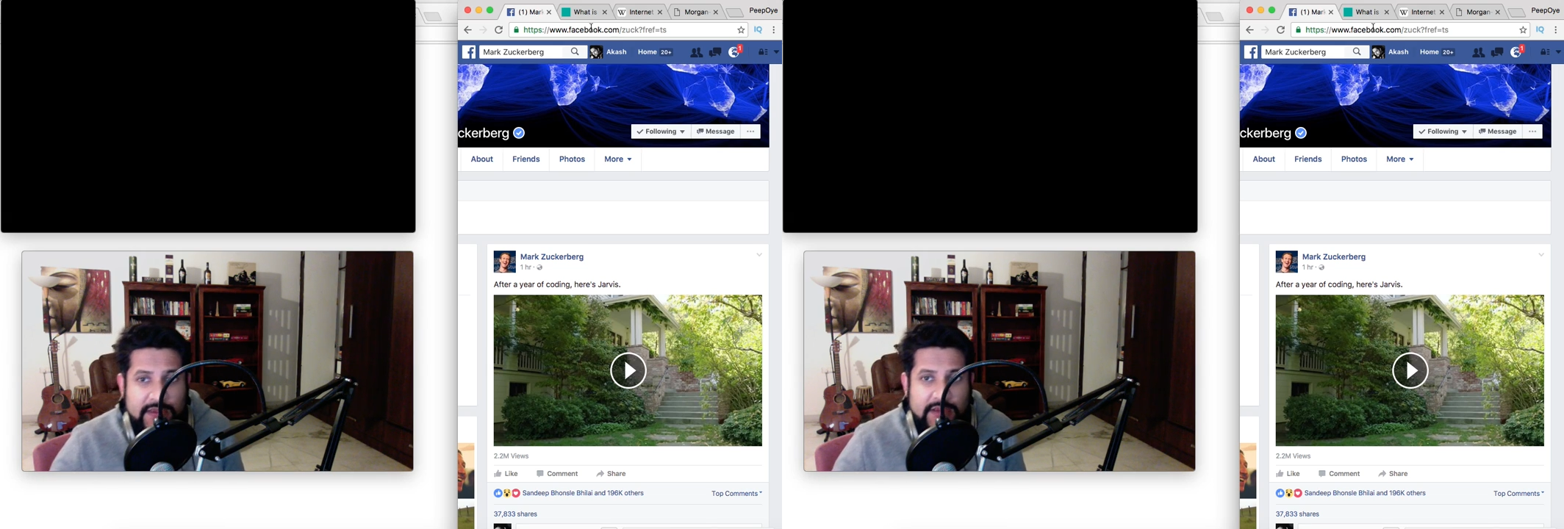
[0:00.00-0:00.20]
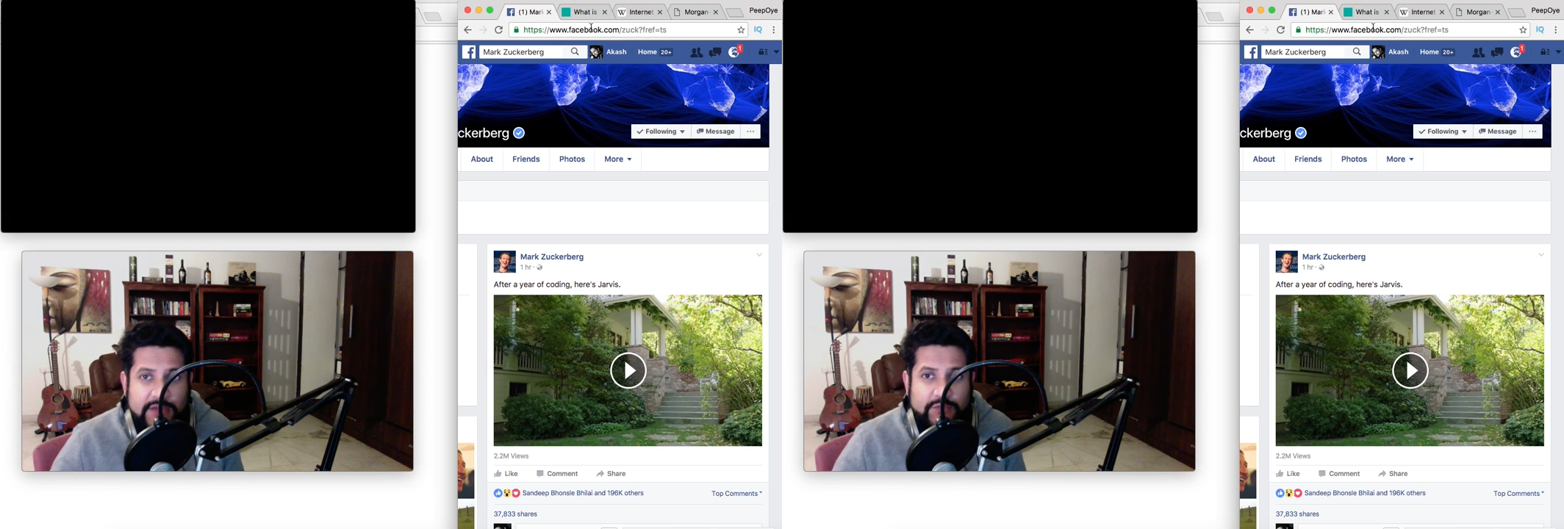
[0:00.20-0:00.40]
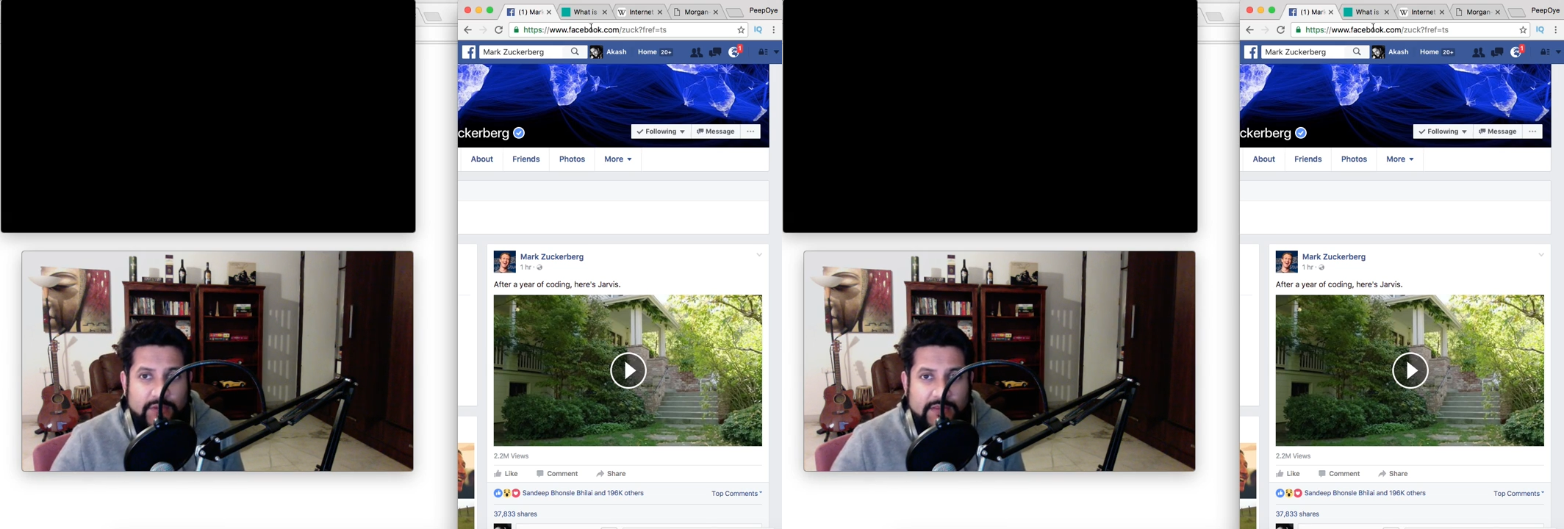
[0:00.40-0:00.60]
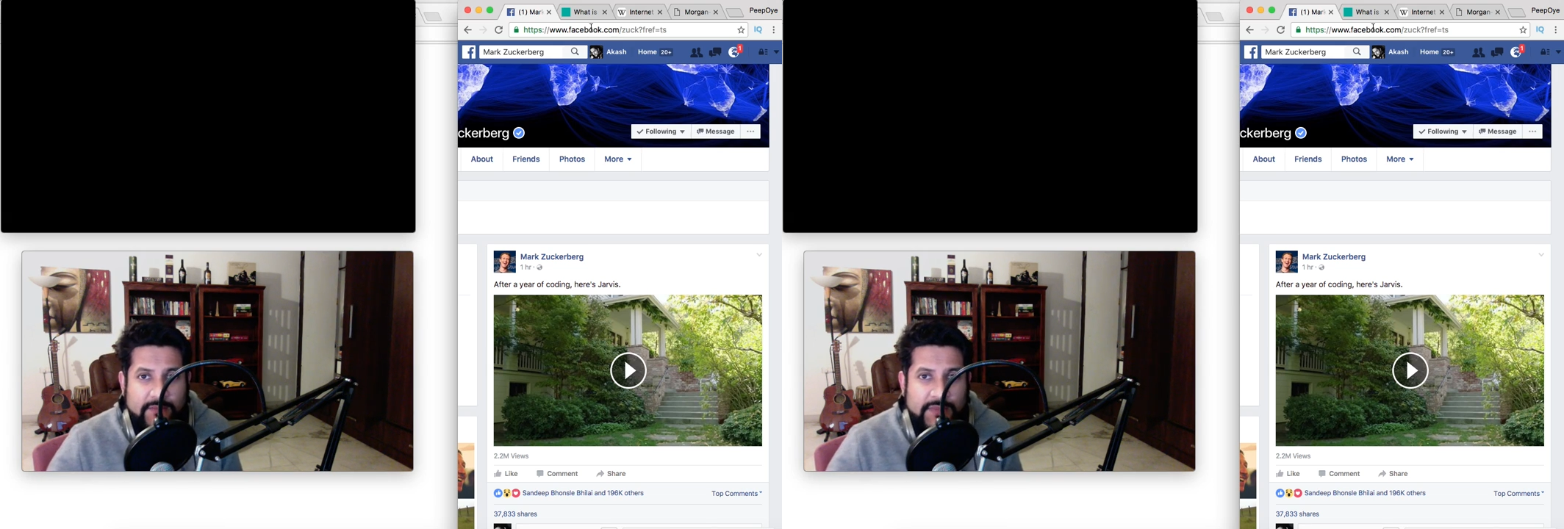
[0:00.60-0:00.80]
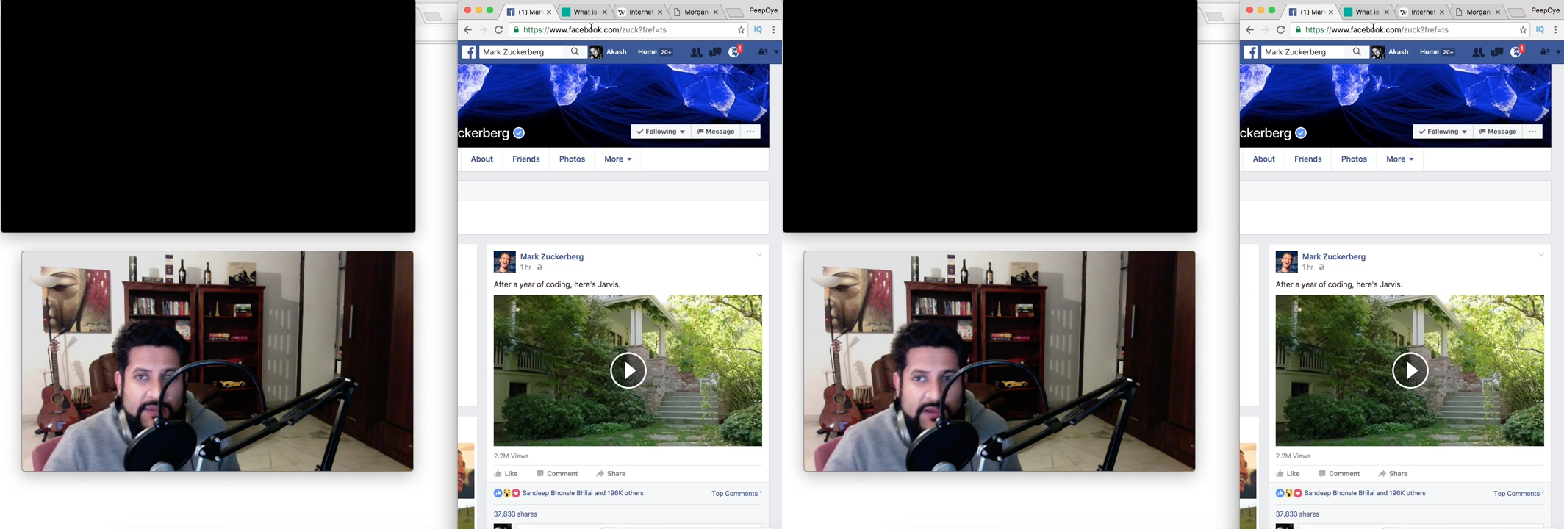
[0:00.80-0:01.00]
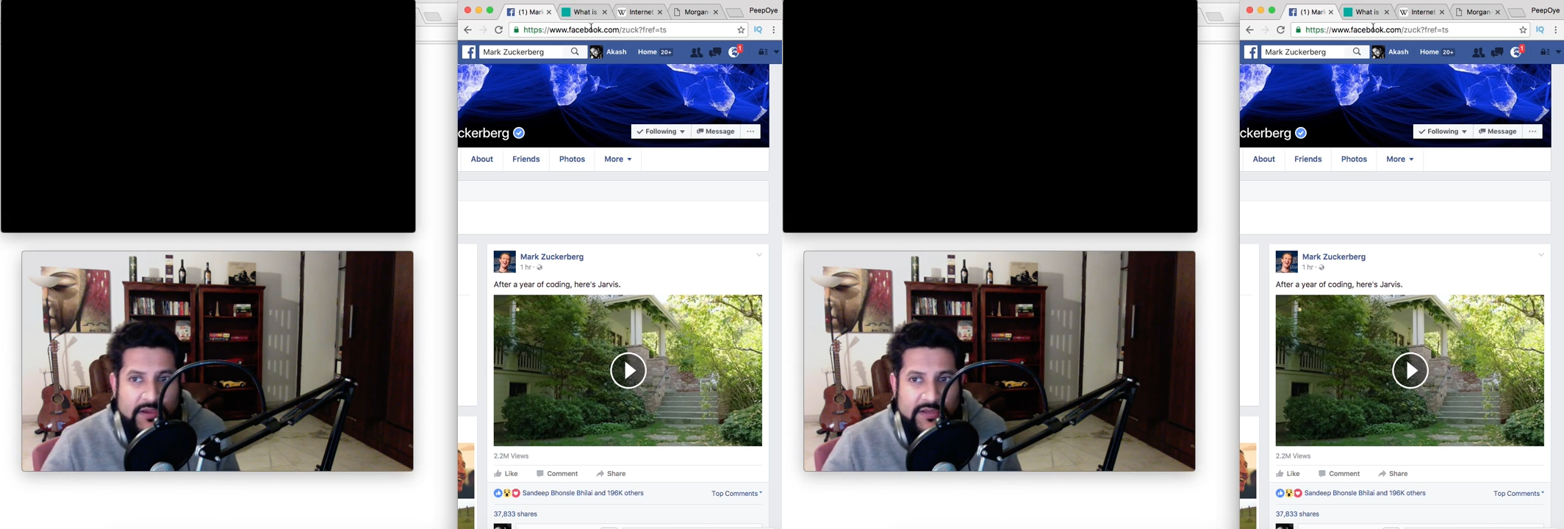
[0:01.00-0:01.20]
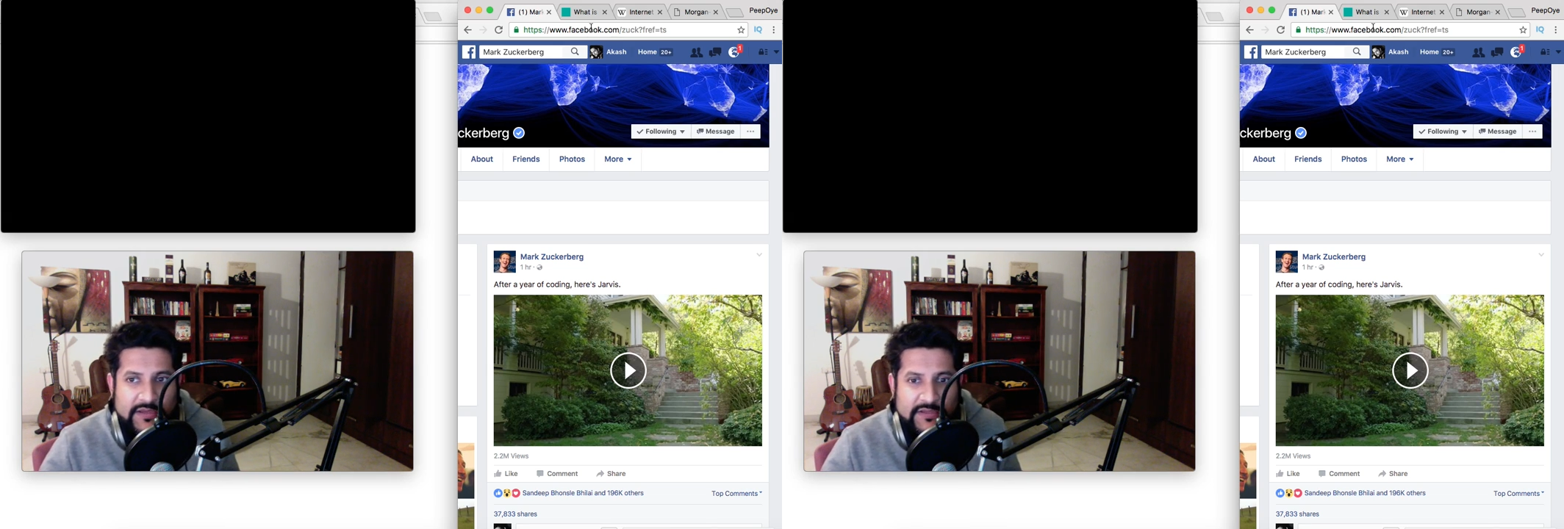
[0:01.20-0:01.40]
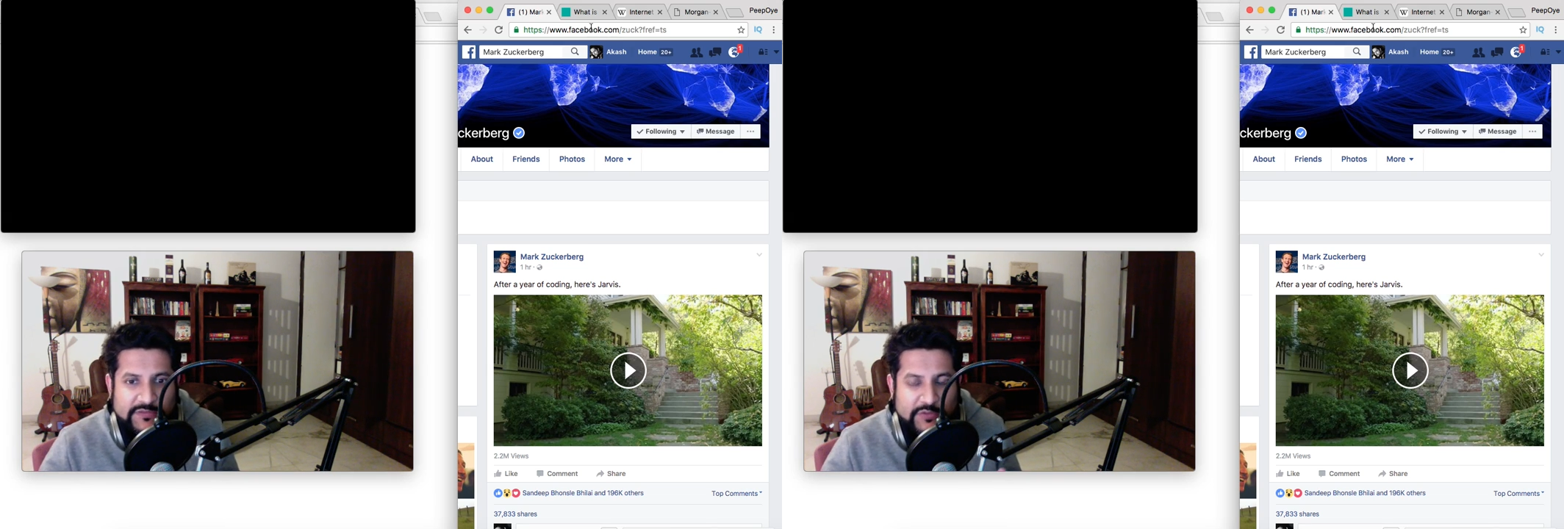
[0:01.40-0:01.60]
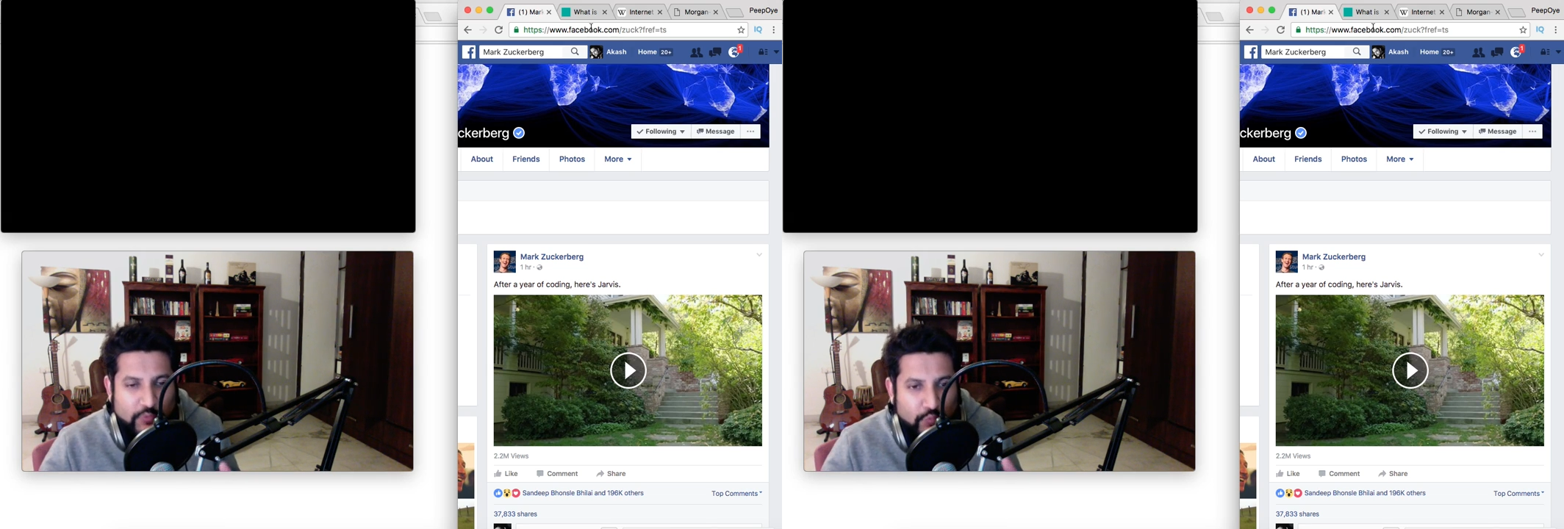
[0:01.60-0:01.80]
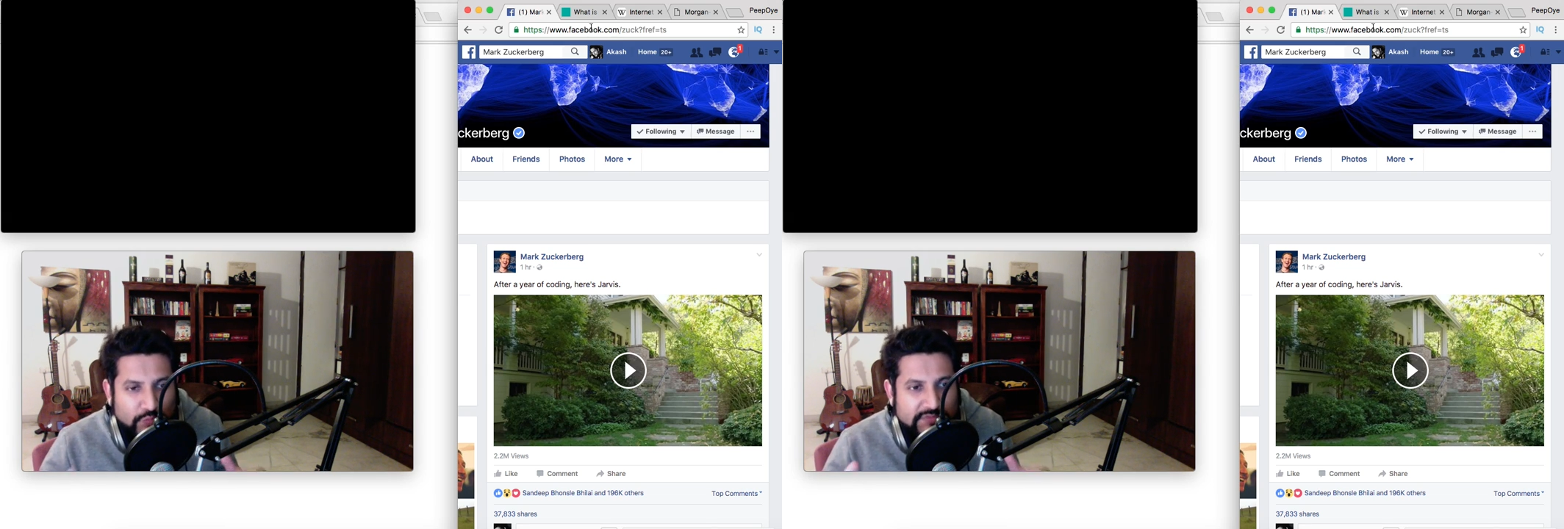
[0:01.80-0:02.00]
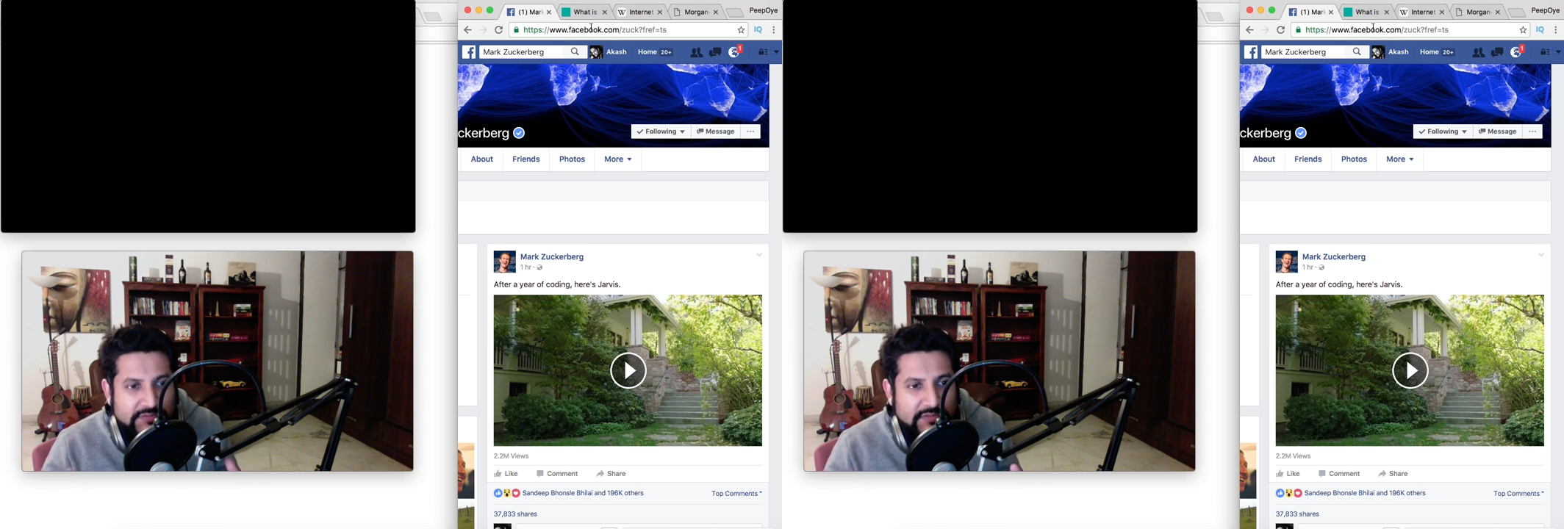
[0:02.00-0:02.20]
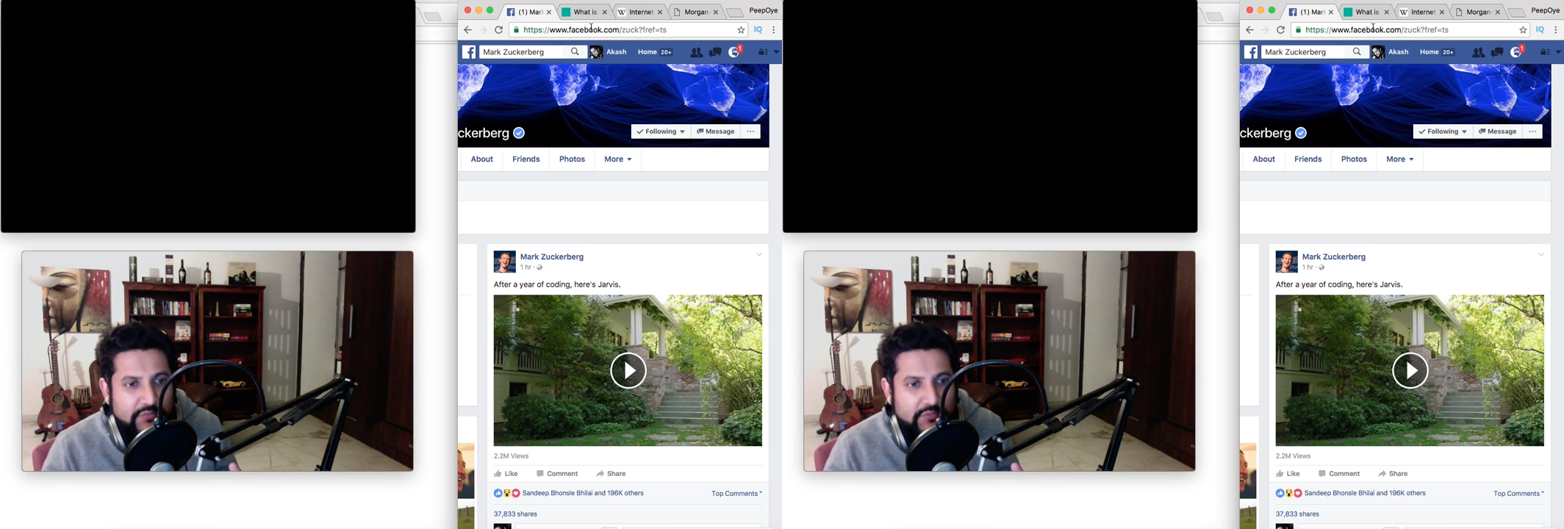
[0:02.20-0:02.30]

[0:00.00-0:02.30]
So I think he has used the